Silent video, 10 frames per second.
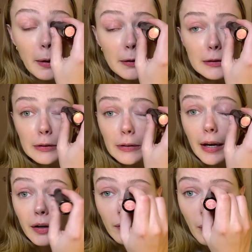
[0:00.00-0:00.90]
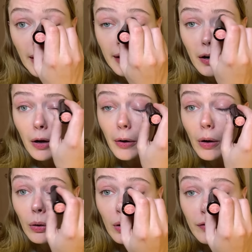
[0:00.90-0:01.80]
I just kind of whack it on
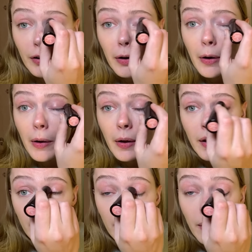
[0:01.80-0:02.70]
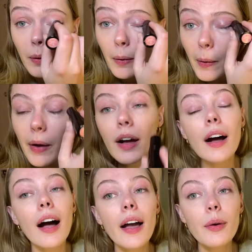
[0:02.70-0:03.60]
all over.
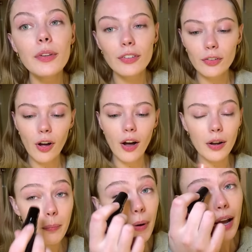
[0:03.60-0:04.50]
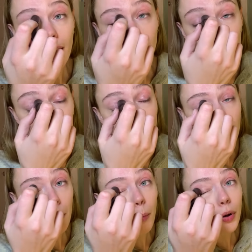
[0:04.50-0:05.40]
I was taught by
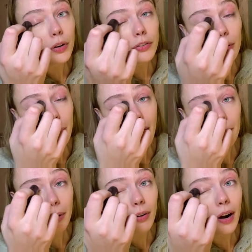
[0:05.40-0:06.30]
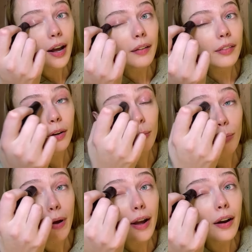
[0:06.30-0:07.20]
the wonderful Pat McGrath on
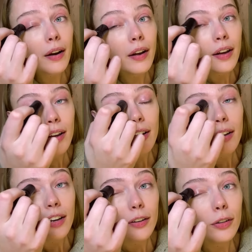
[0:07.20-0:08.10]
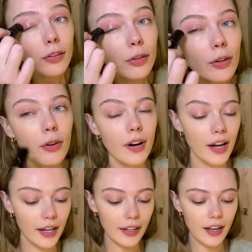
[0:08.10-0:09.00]
where to do your
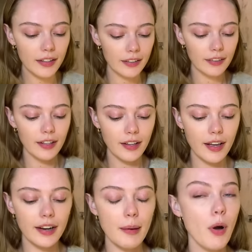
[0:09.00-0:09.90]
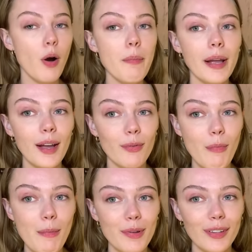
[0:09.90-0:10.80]
highlights. And I'm hoping I
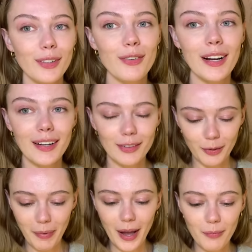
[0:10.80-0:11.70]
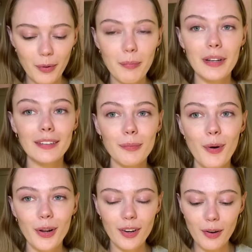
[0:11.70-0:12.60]
remembered this correctly so Pat won't be
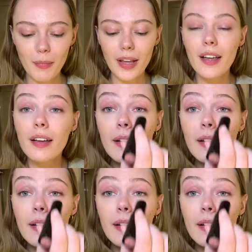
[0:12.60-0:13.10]
disappointed in me.